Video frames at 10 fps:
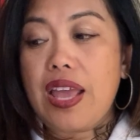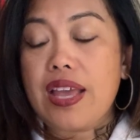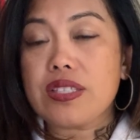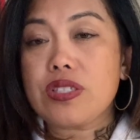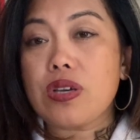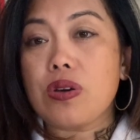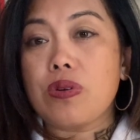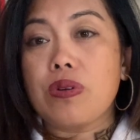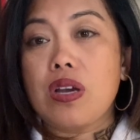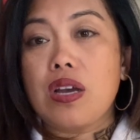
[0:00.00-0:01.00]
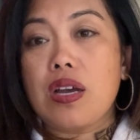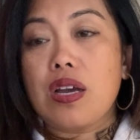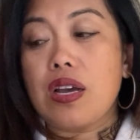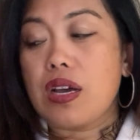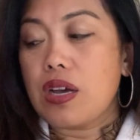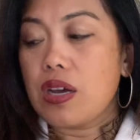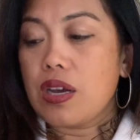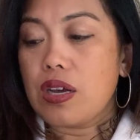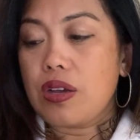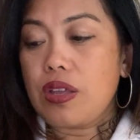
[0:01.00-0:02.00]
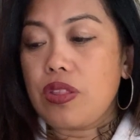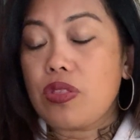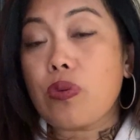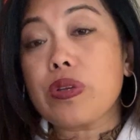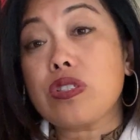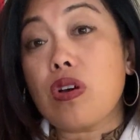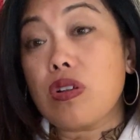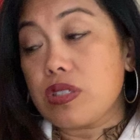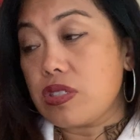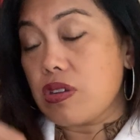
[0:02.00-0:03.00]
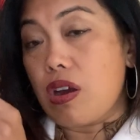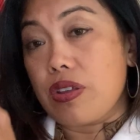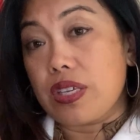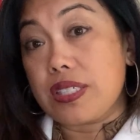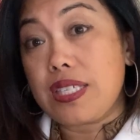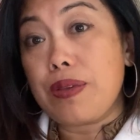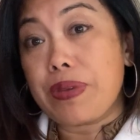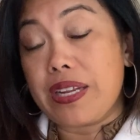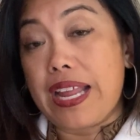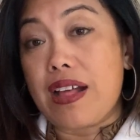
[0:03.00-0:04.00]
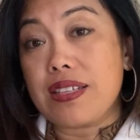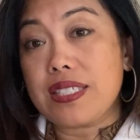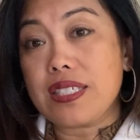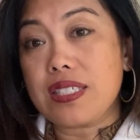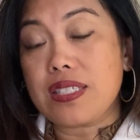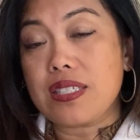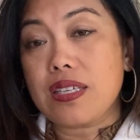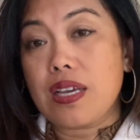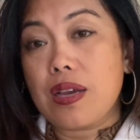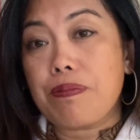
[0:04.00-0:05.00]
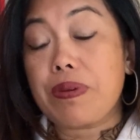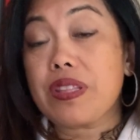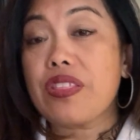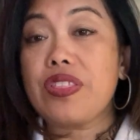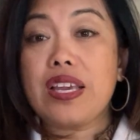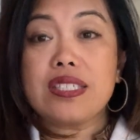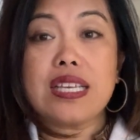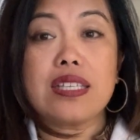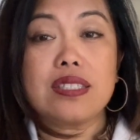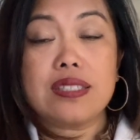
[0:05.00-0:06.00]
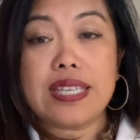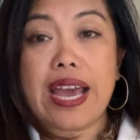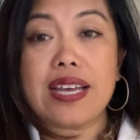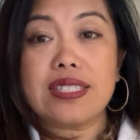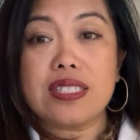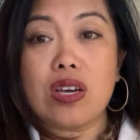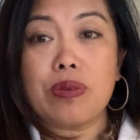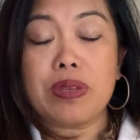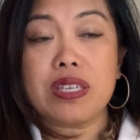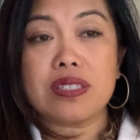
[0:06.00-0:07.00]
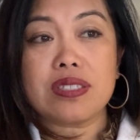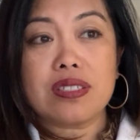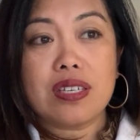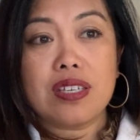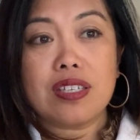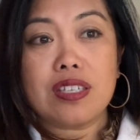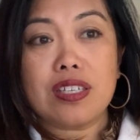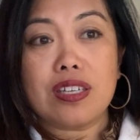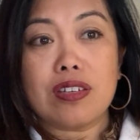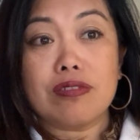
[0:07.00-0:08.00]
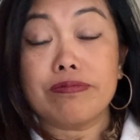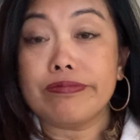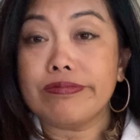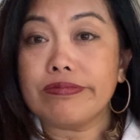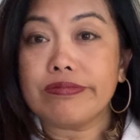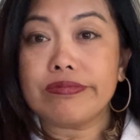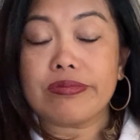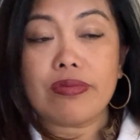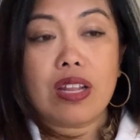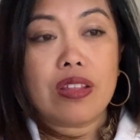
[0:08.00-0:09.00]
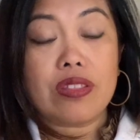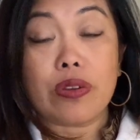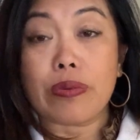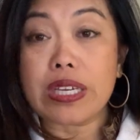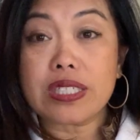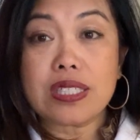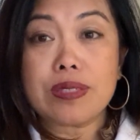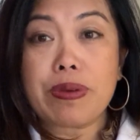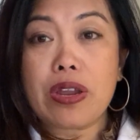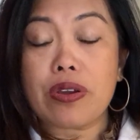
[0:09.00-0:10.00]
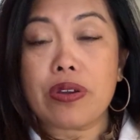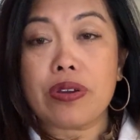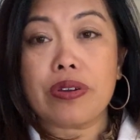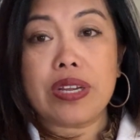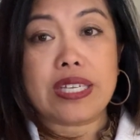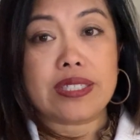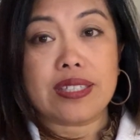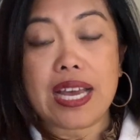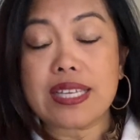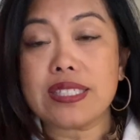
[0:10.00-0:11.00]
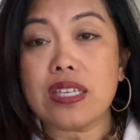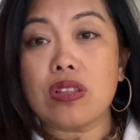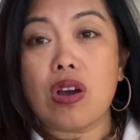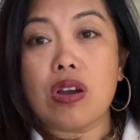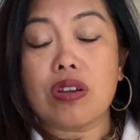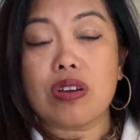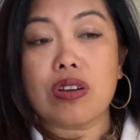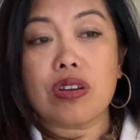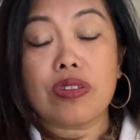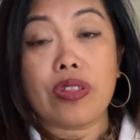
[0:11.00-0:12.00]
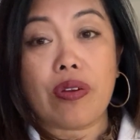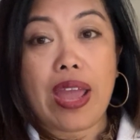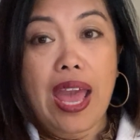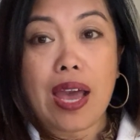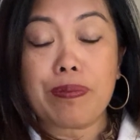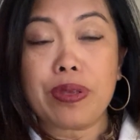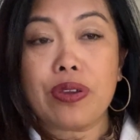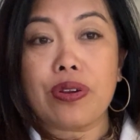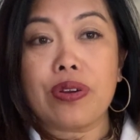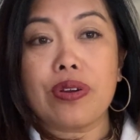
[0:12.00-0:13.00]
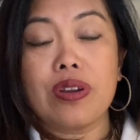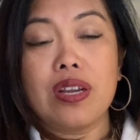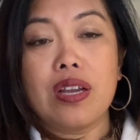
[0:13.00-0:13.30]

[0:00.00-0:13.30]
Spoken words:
And so the results are the semen analysis, but the things that dads tell me is, the erection's better, it's lasting longer, they're happier.